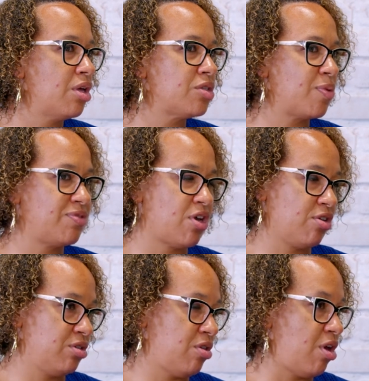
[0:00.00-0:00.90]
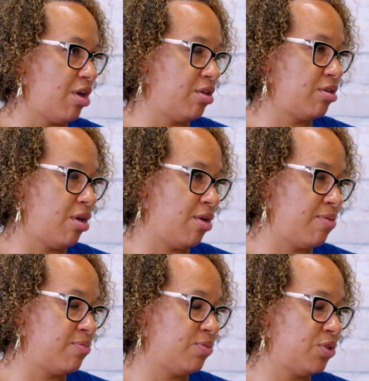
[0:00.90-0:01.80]
So we've talked a lot
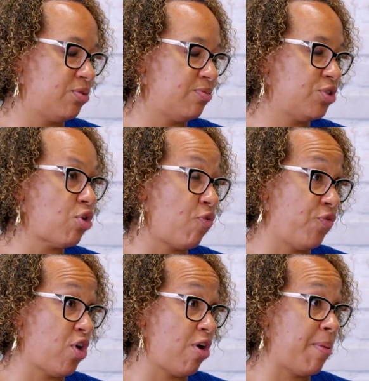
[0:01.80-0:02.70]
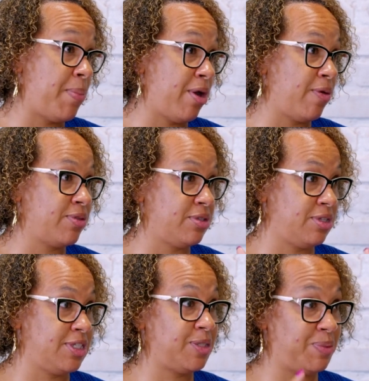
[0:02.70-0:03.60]
so far about
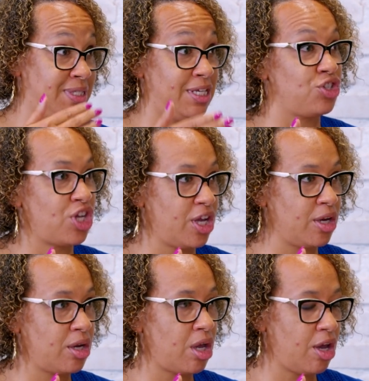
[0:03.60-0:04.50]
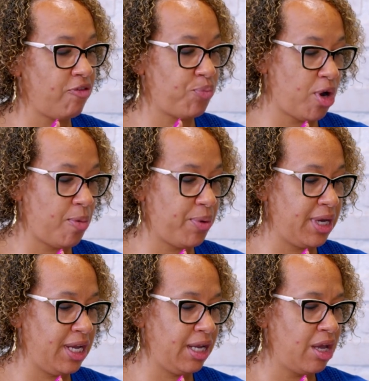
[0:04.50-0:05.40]
disposition of
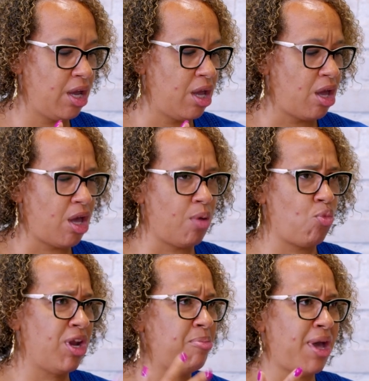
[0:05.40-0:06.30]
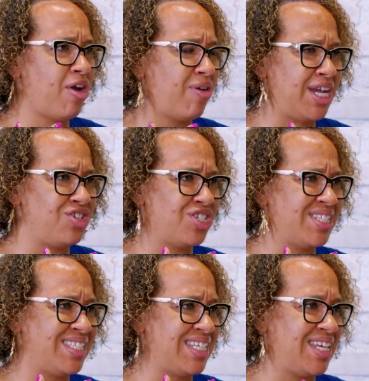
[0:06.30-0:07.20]
property. What about
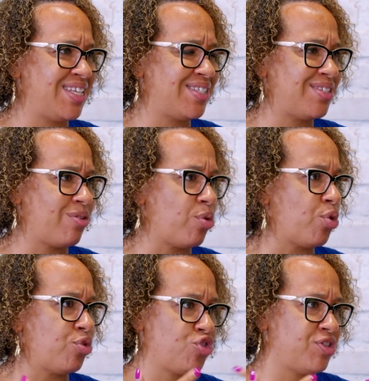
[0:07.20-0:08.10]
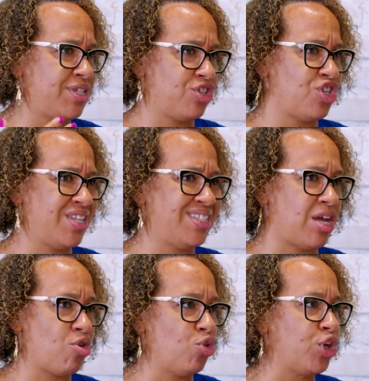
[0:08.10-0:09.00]
agencies or local jurisdictions
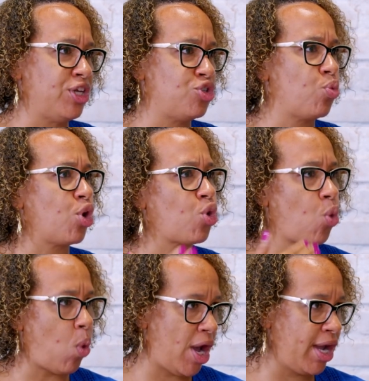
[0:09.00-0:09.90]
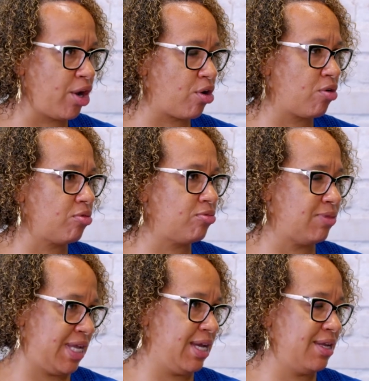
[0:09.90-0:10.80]
that are looking to acquire
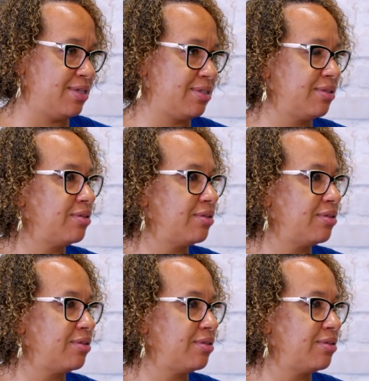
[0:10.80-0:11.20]
land?